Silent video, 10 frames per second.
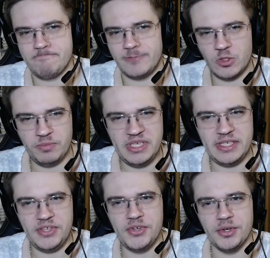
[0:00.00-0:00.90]
to be
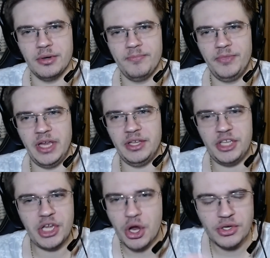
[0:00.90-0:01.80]
here, and
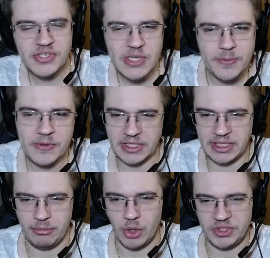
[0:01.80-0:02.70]
he heard something
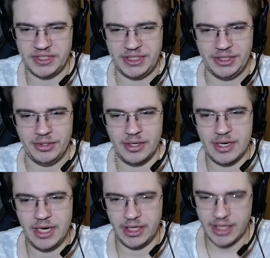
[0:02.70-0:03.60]
about here.
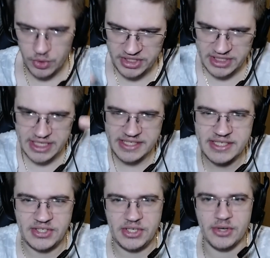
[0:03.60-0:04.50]
And now he
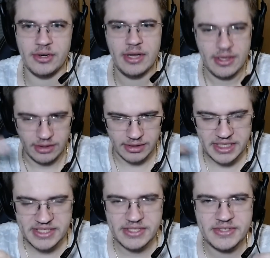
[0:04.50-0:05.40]
gets here,
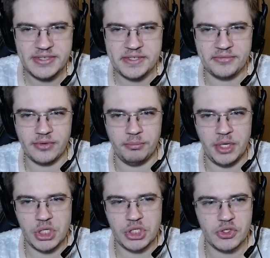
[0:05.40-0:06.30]
listens this
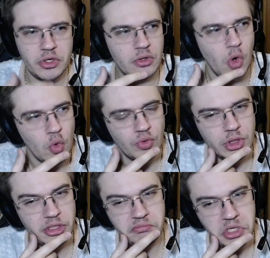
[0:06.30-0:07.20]
information, is like, oh
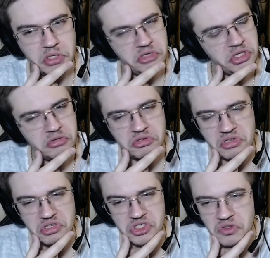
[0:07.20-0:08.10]
really, man,
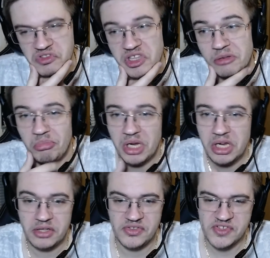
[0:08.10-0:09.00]
it's not that
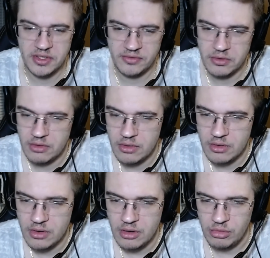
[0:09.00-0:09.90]
bad and stuff.
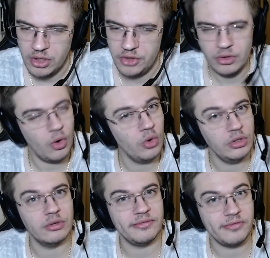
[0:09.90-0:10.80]
And oh,
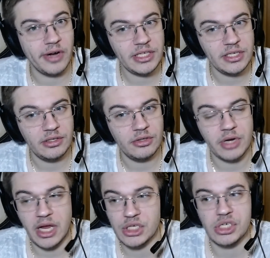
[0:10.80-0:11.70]
you're fighting.
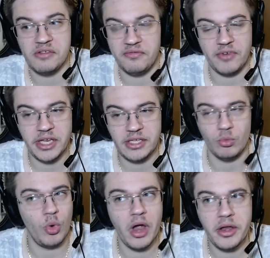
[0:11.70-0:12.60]
You're actually
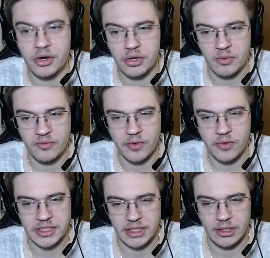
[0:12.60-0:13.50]
fighting. Why are you
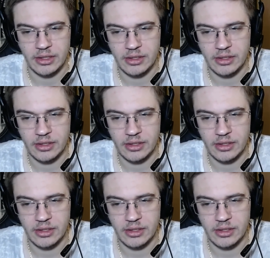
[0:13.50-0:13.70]
fighting?